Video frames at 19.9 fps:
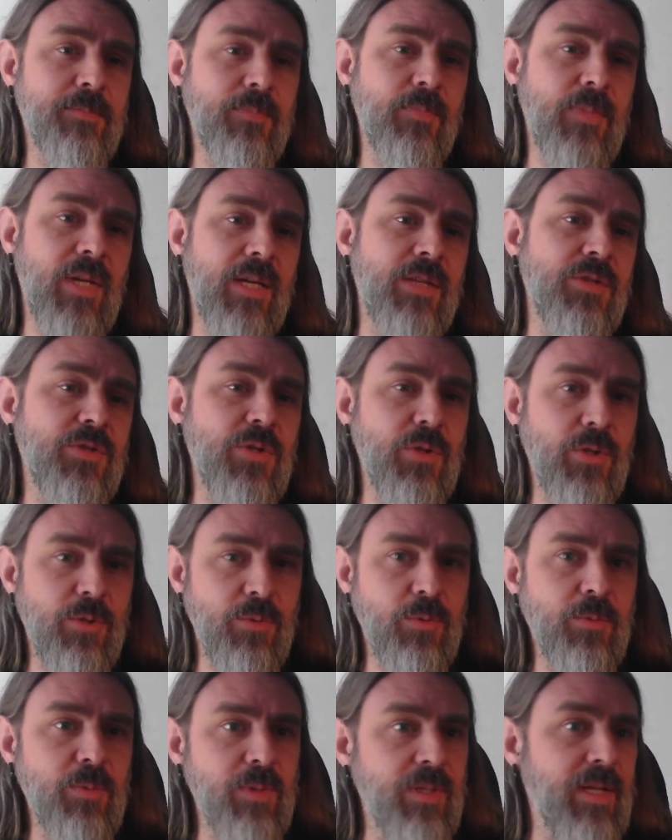And
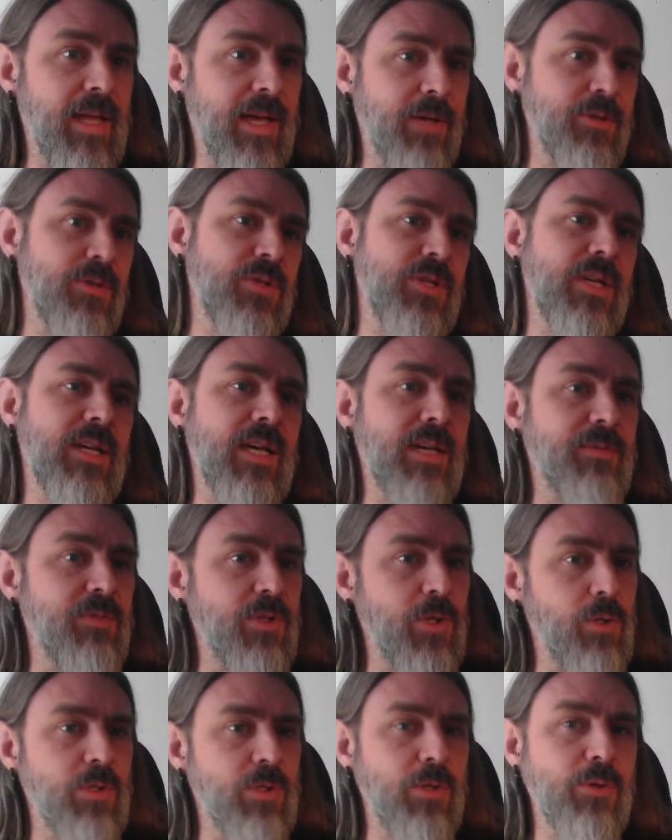so now you see I have
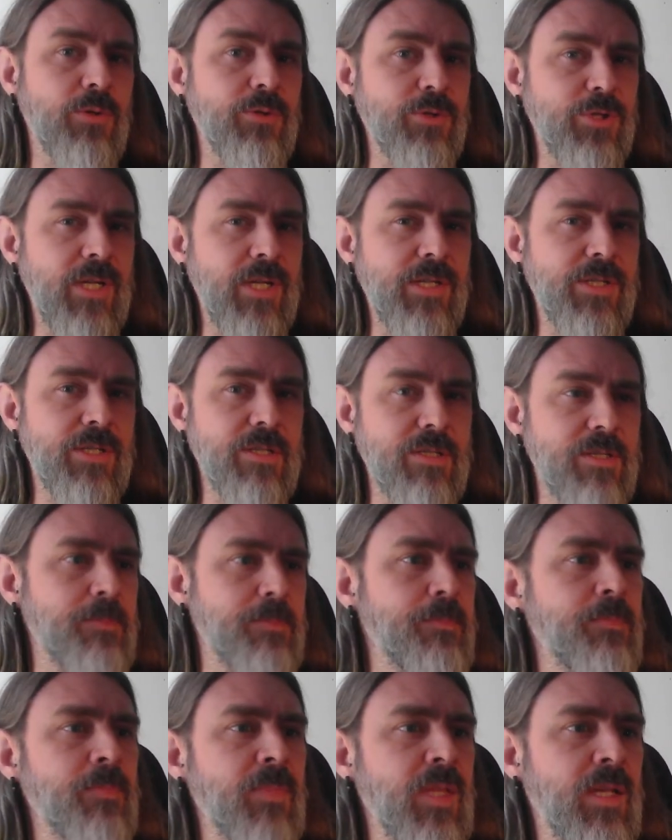no local changes.
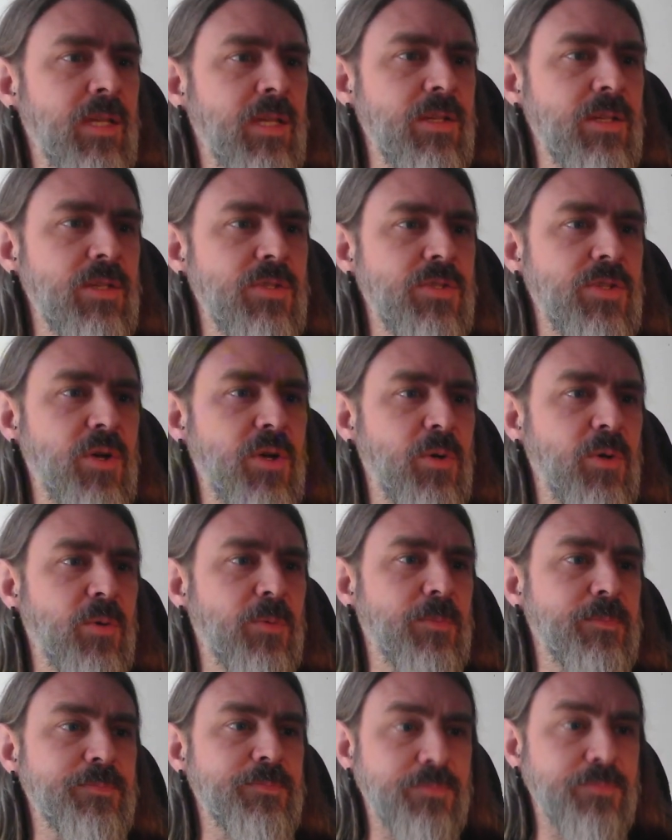So,
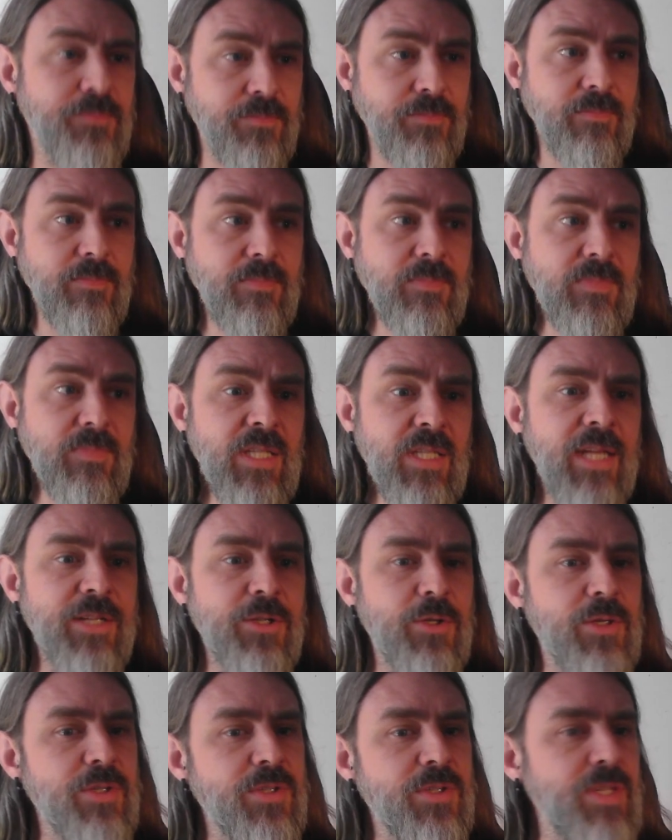and
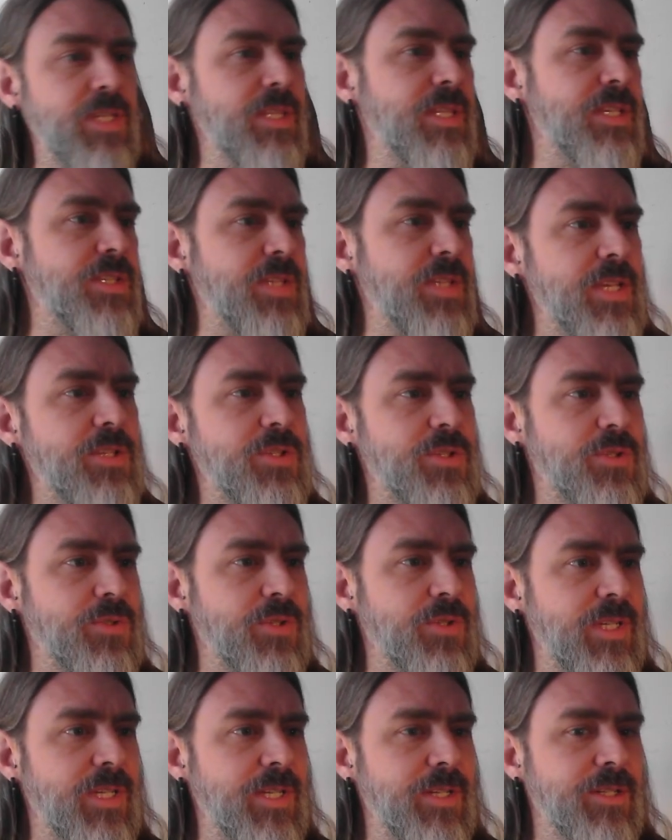you can see this
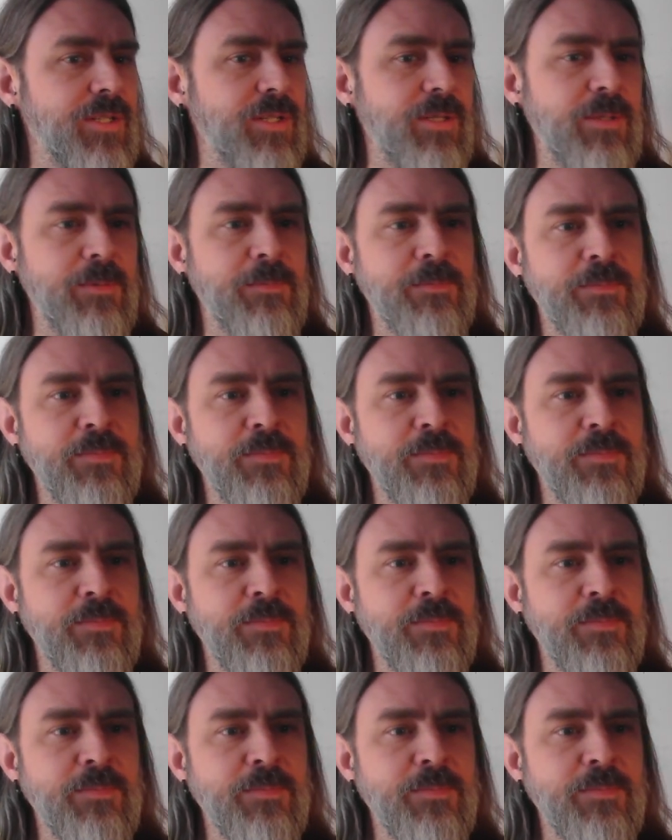history here.